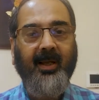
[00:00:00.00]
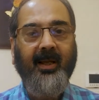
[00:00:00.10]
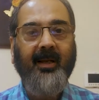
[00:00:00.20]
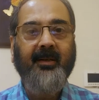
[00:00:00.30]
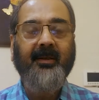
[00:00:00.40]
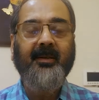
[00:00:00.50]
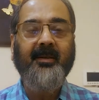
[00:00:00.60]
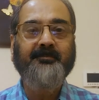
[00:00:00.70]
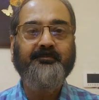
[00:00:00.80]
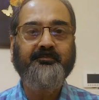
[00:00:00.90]
And
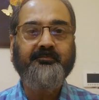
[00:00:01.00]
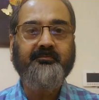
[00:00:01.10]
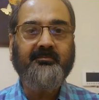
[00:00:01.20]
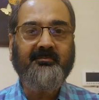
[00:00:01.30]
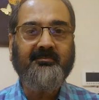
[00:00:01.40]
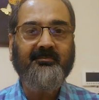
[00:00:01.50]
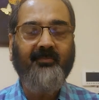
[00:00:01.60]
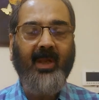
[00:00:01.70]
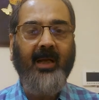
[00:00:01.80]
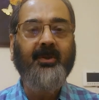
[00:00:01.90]

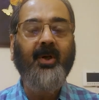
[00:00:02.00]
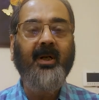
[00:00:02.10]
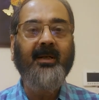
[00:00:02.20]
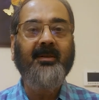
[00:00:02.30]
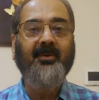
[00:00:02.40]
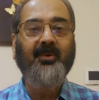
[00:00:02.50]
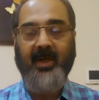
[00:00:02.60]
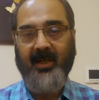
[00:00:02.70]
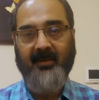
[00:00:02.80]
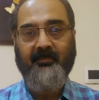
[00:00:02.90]
I thought that
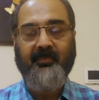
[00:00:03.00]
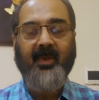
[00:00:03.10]
today,